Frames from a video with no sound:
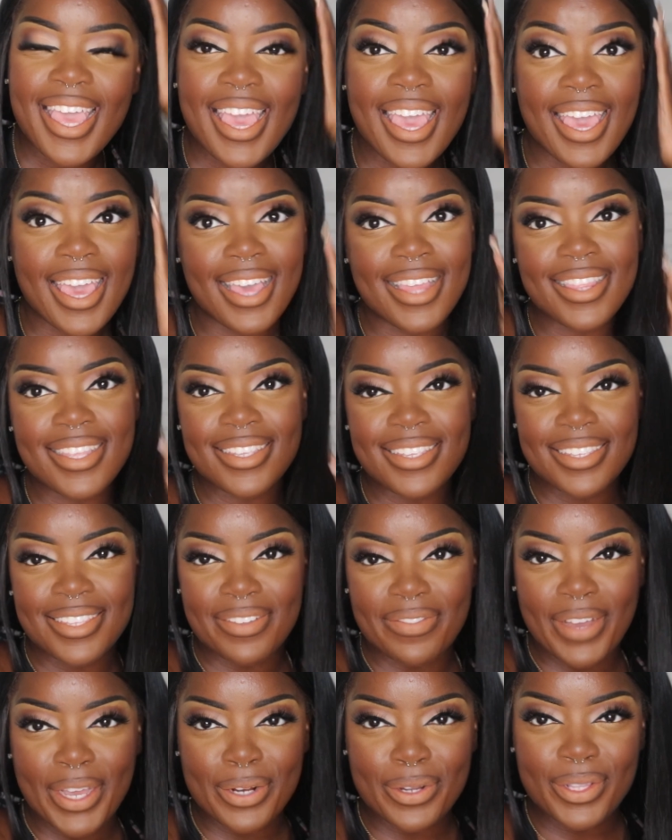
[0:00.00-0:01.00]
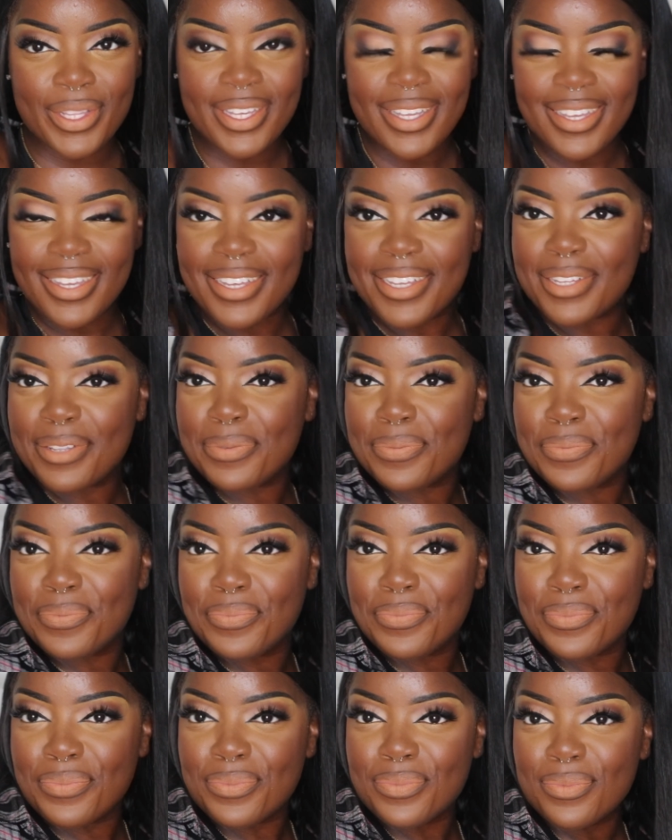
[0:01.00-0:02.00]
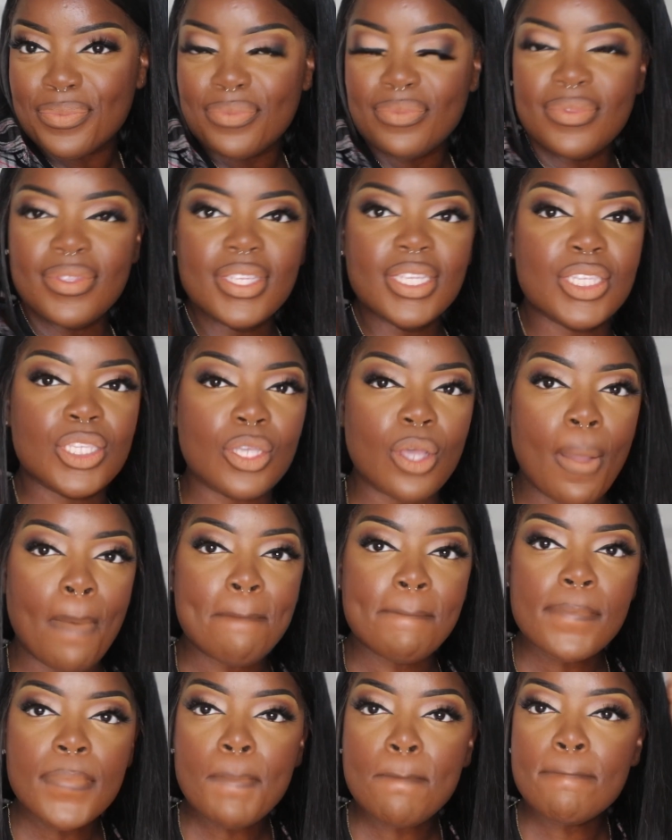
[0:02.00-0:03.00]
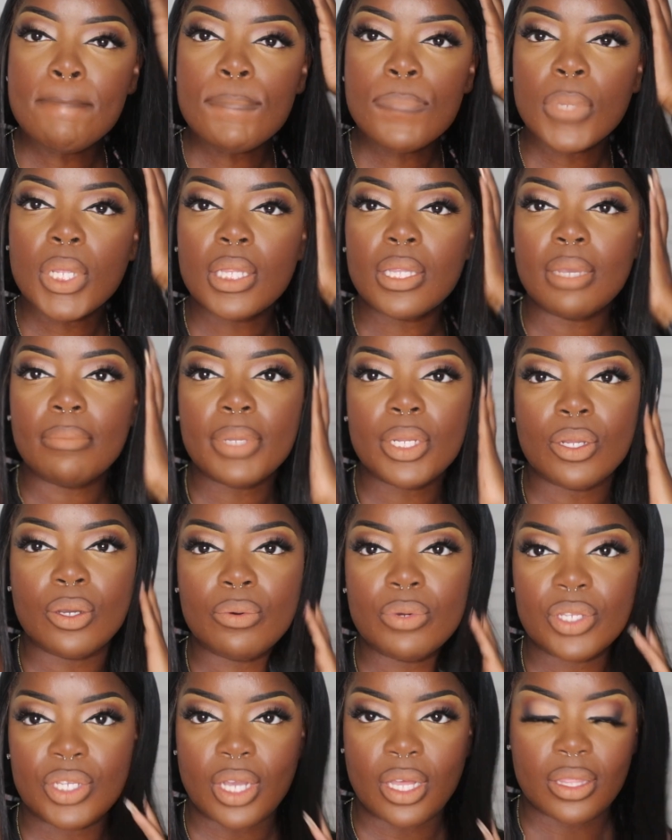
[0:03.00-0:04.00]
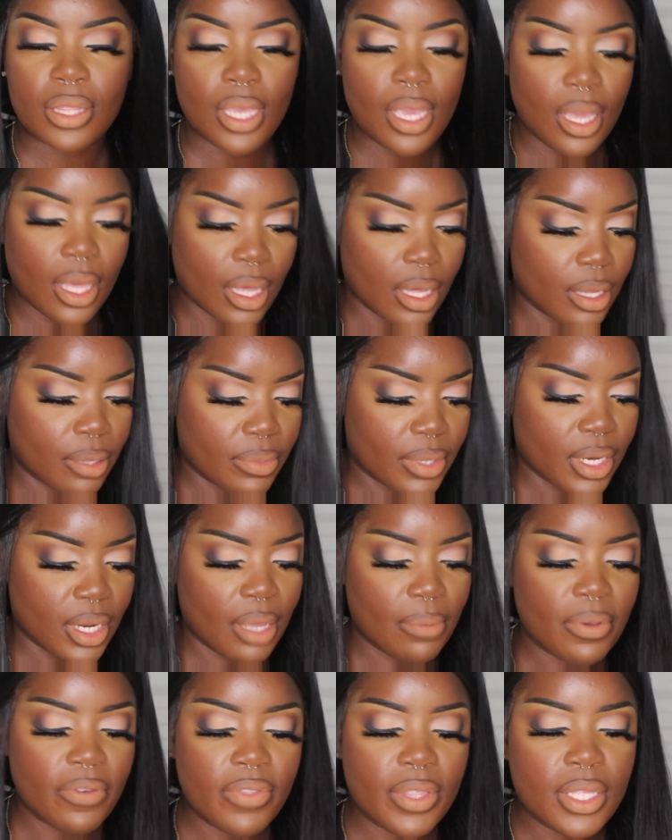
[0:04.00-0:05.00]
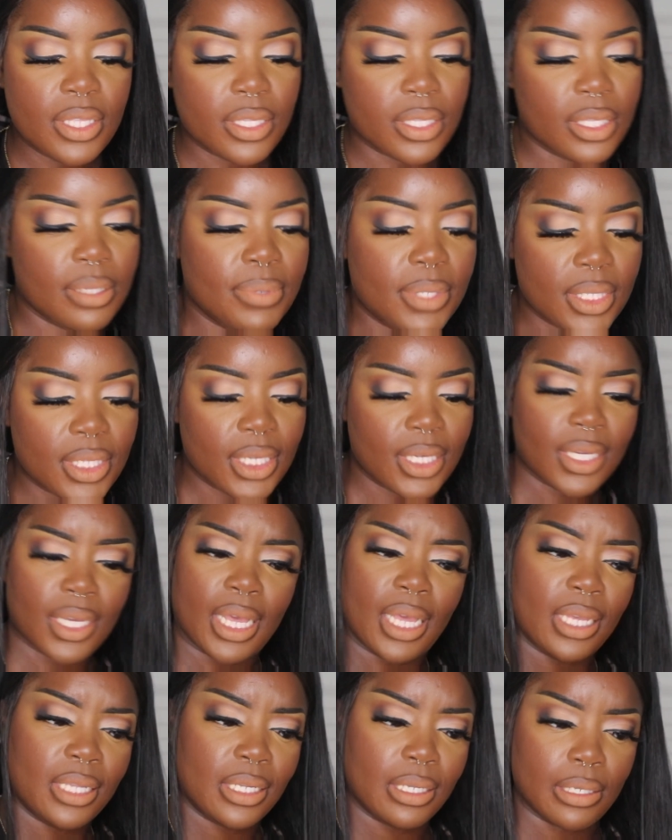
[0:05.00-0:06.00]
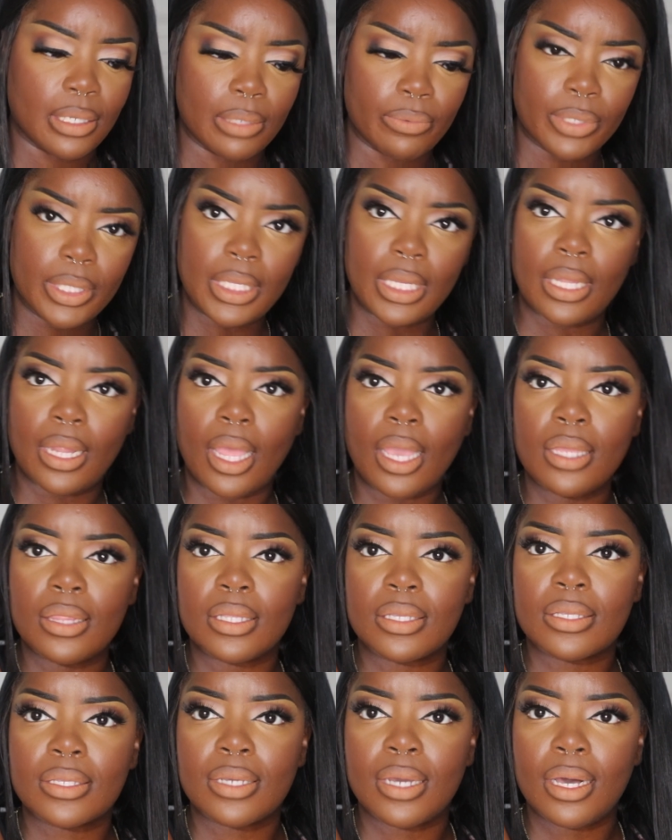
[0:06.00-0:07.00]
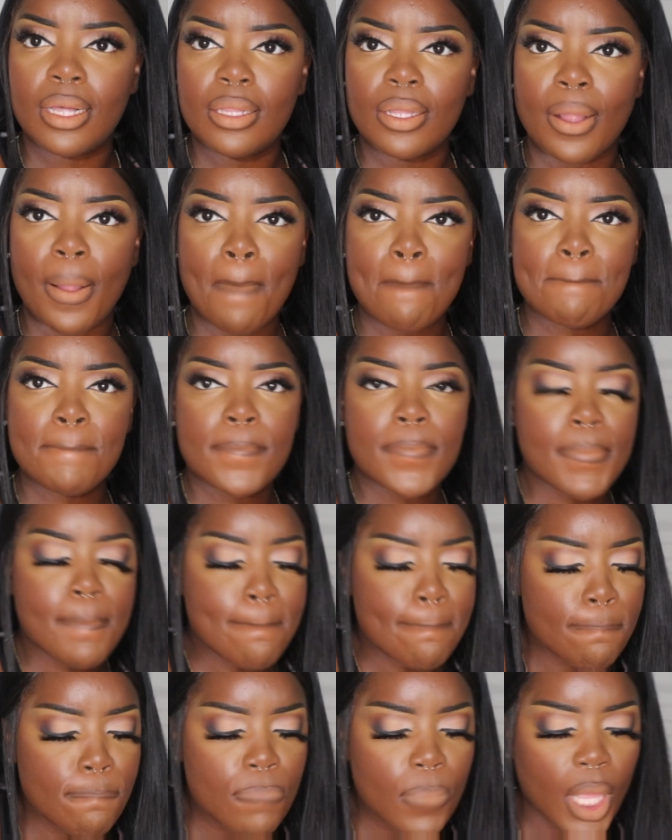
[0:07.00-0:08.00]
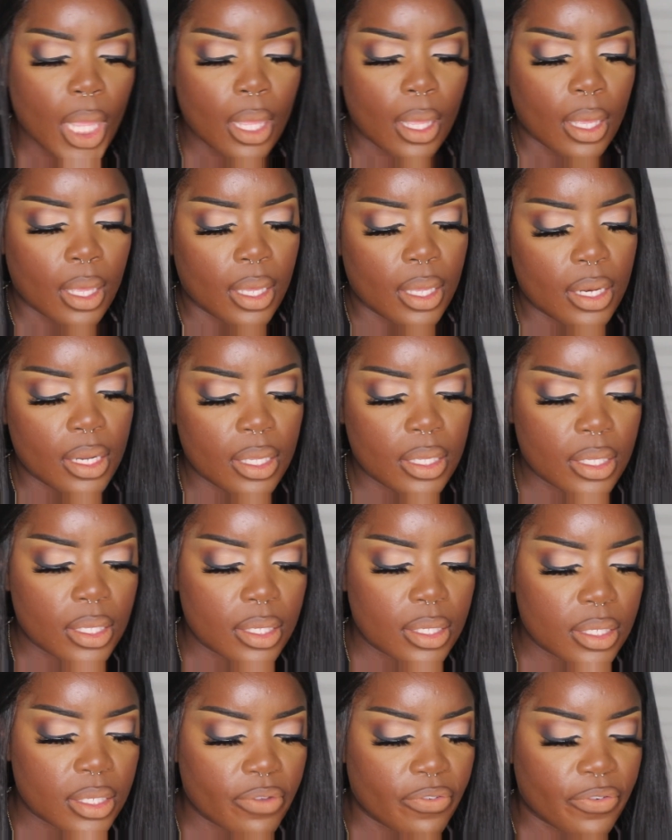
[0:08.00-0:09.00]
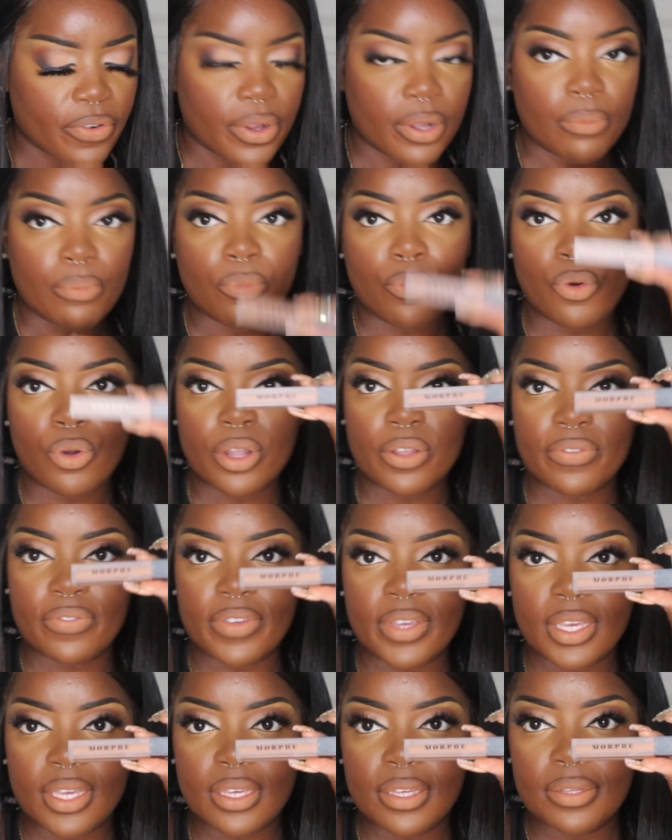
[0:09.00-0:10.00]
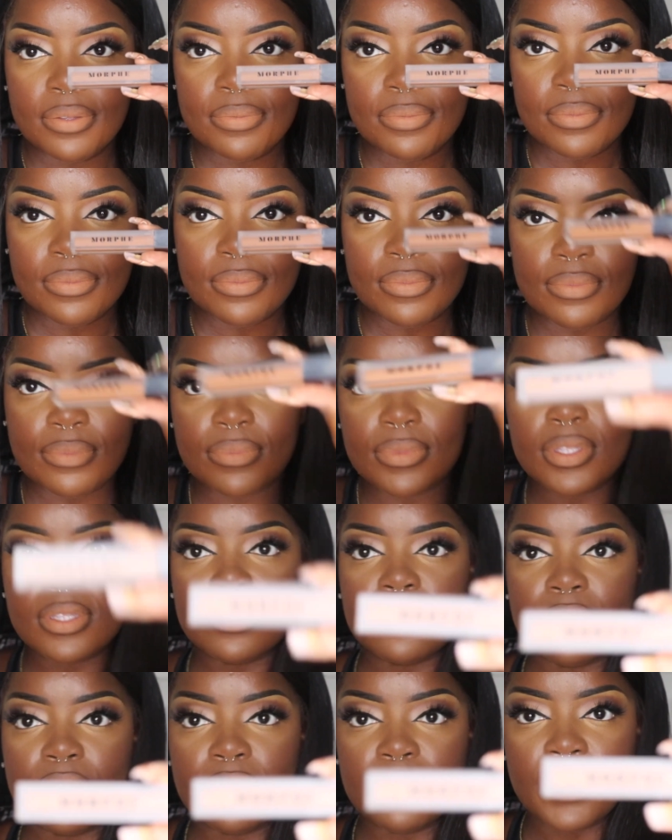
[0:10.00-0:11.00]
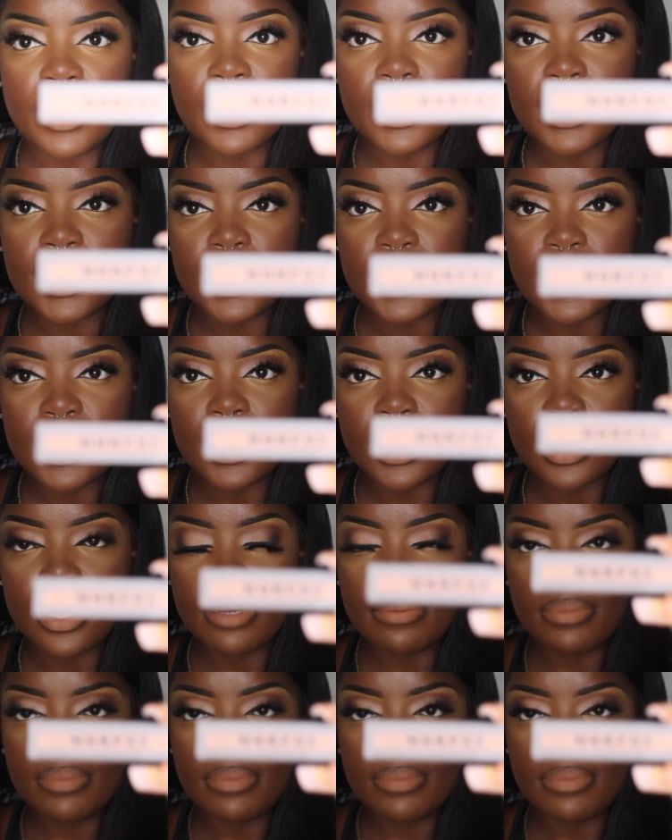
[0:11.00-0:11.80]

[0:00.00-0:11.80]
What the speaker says: And this is the final look. So let me know what y'all think. The name of this lipstick, I actually really like this color. It is from Morphe. I don't know if y'all could see that,